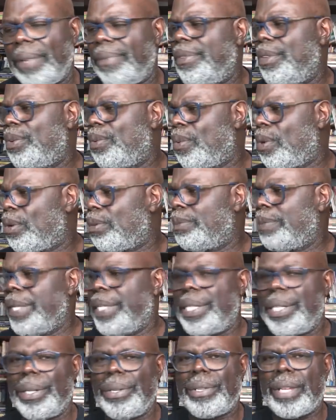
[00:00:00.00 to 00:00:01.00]
If you want
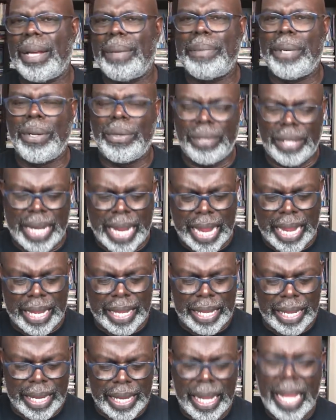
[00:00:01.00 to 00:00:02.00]
me to, come on
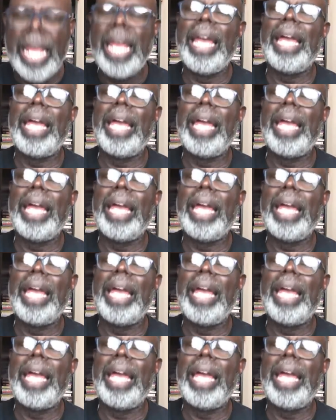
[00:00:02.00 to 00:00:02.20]
down here,